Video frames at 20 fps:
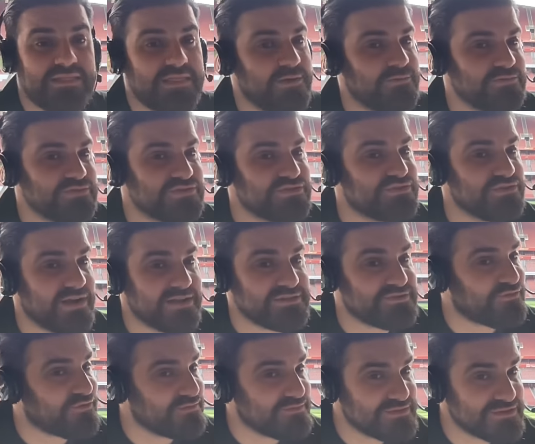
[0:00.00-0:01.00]
that will
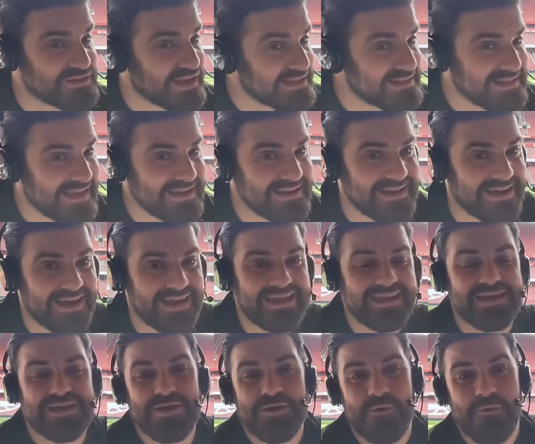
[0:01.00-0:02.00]
stretch from Sunday
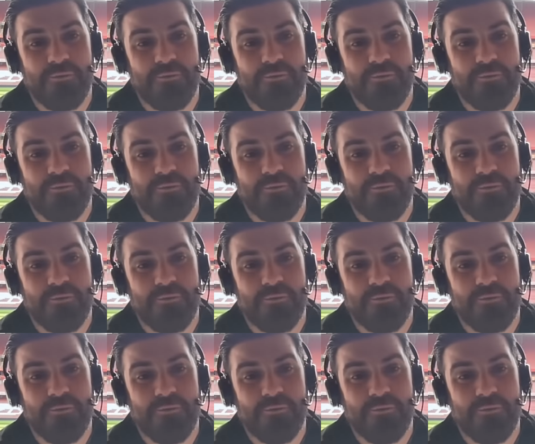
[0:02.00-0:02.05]
night